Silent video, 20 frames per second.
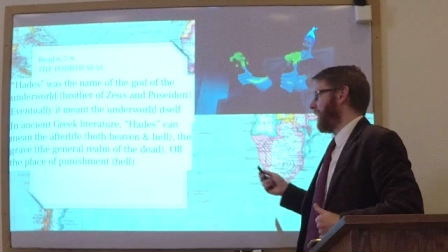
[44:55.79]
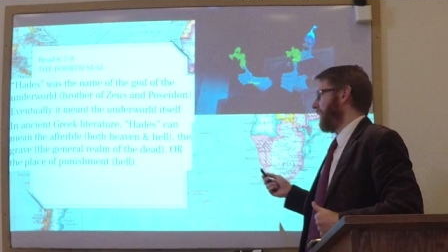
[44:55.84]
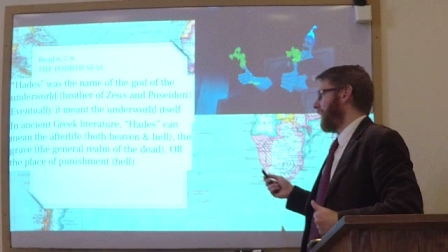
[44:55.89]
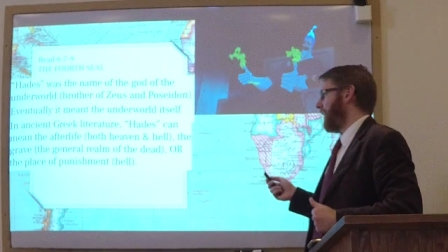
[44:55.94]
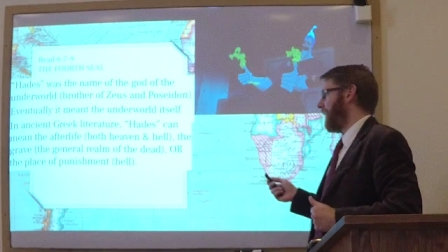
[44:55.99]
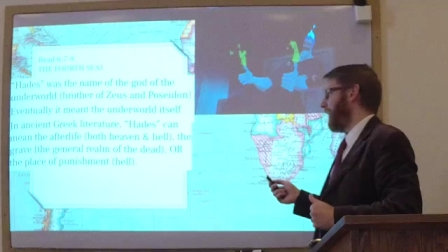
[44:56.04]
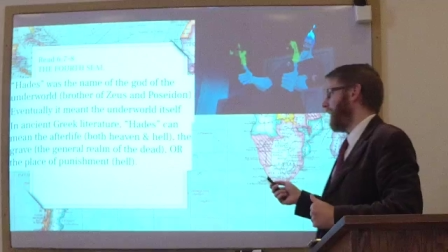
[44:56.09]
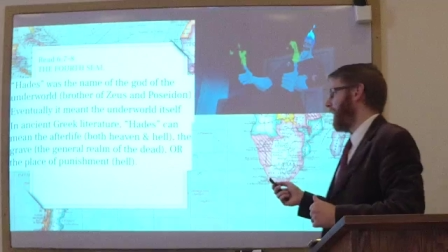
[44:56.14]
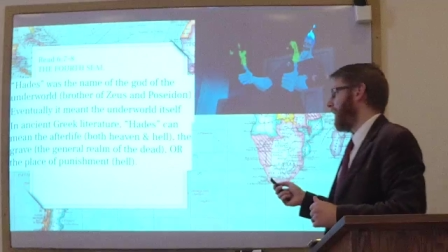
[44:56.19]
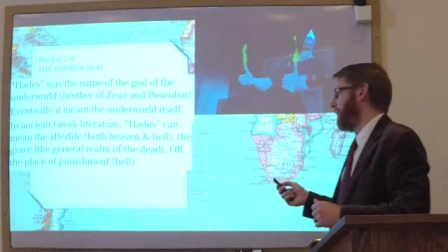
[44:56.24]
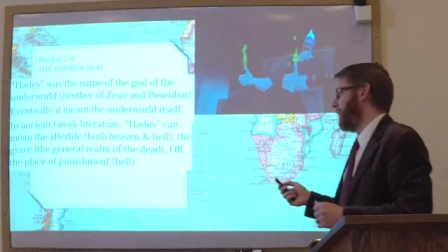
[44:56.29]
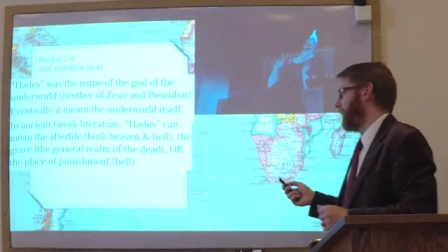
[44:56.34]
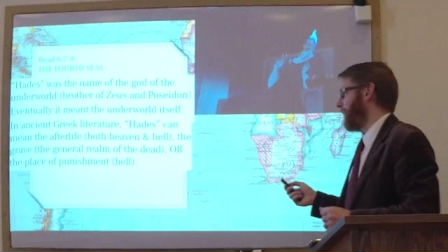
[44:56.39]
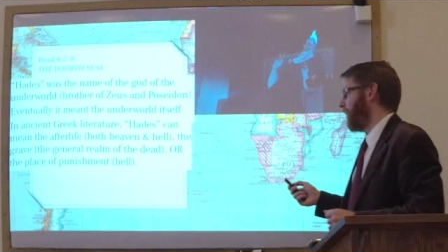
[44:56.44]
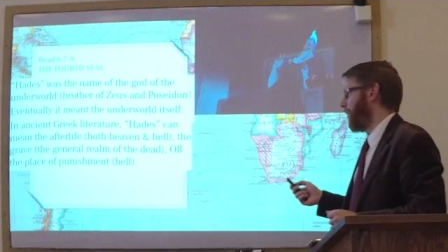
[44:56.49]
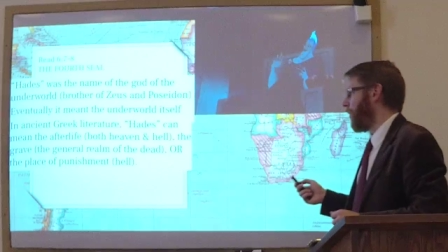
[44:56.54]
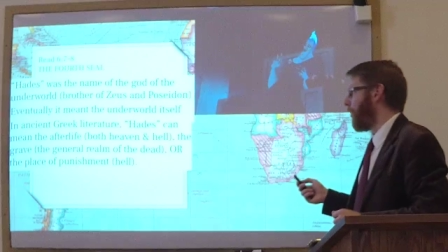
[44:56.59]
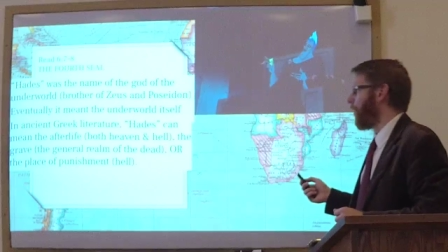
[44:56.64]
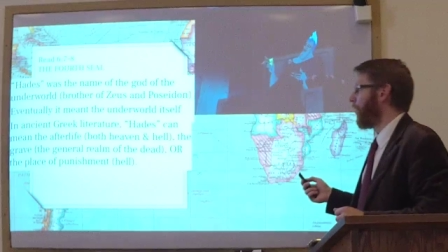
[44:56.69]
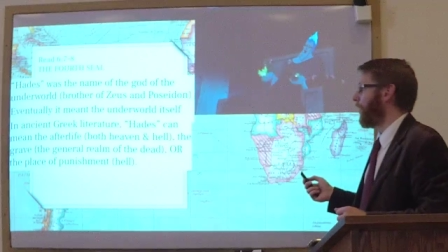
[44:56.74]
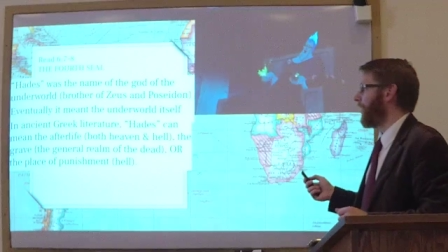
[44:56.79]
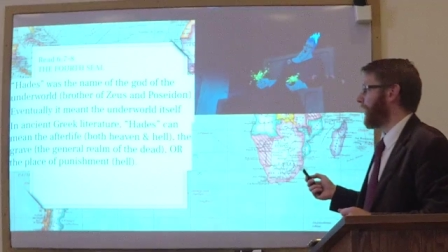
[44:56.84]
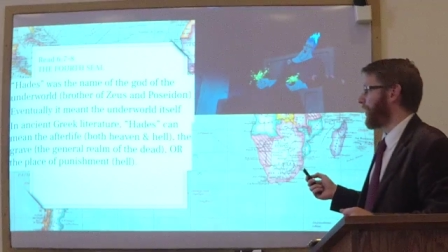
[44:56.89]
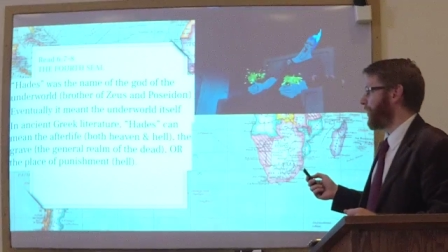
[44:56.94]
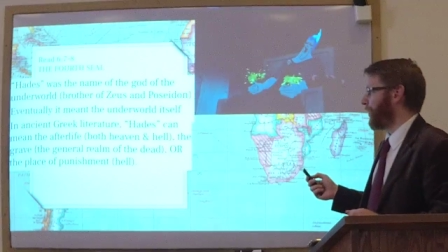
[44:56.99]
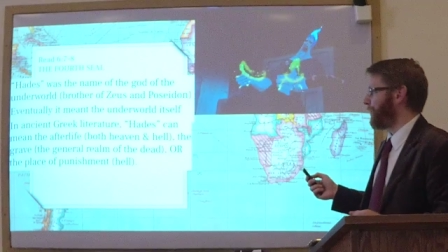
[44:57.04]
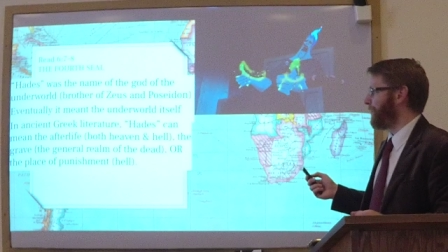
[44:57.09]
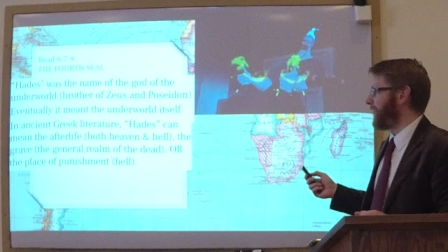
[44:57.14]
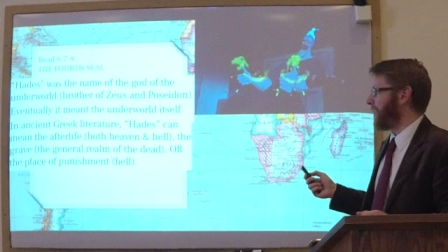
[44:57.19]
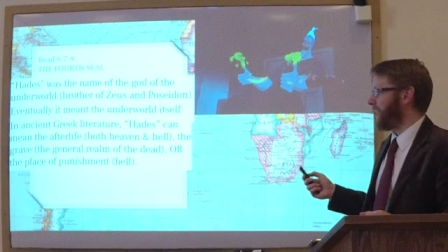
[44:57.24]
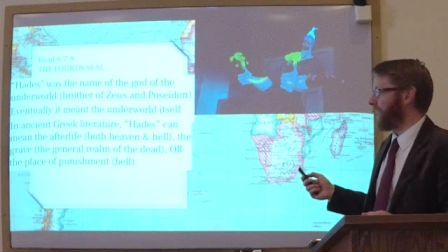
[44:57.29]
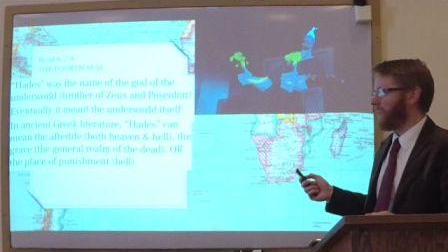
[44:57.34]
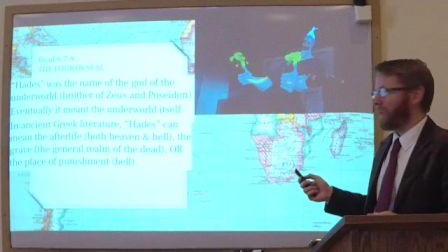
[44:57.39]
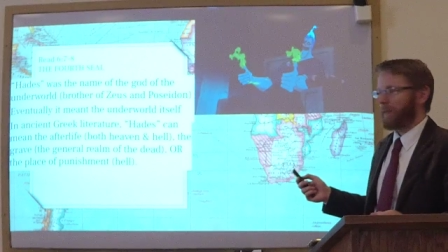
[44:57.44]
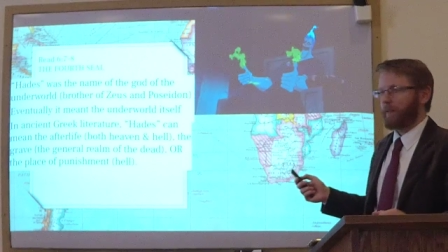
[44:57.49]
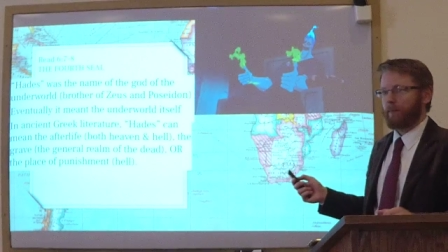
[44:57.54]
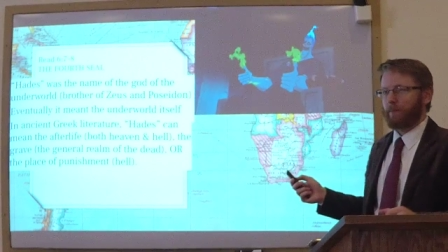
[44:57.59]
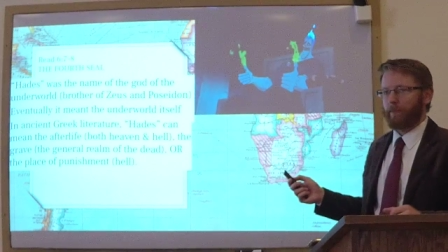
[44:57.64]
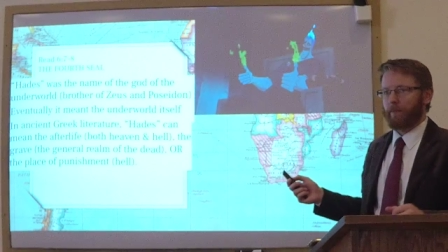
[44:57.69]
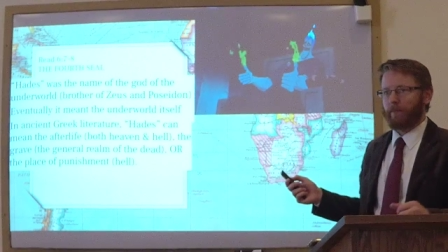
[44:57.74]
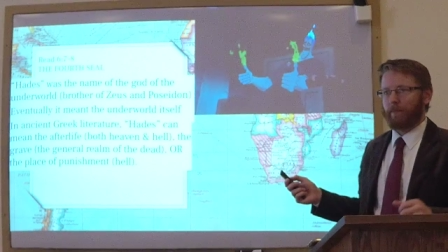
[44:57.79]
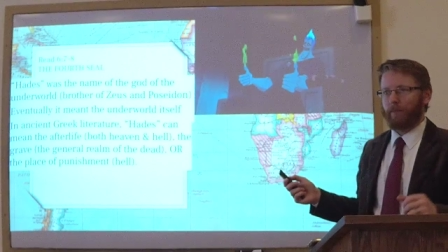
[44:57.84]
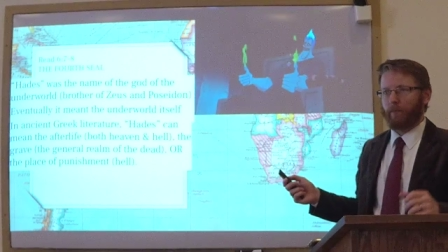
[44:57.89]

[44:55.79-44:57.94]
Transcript: Um, or it could mean